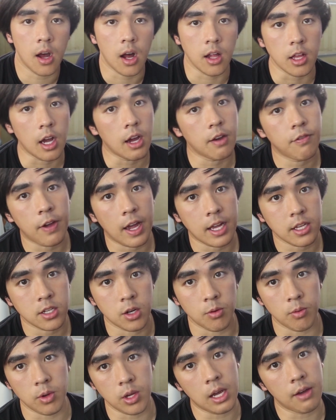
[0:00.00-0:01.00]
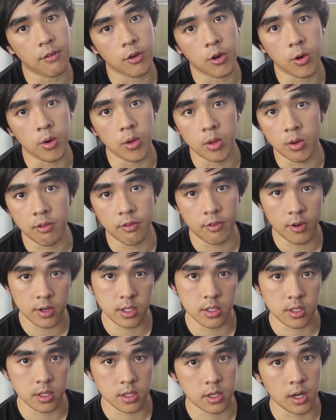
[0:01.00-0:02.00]
a lot faster when you have a coilover
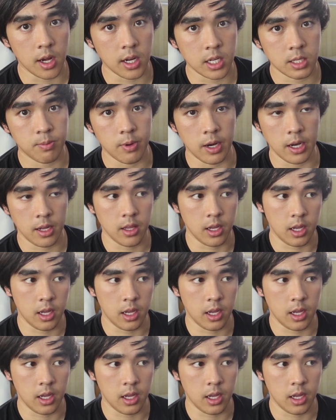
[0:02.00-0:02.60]
versus a stock spring.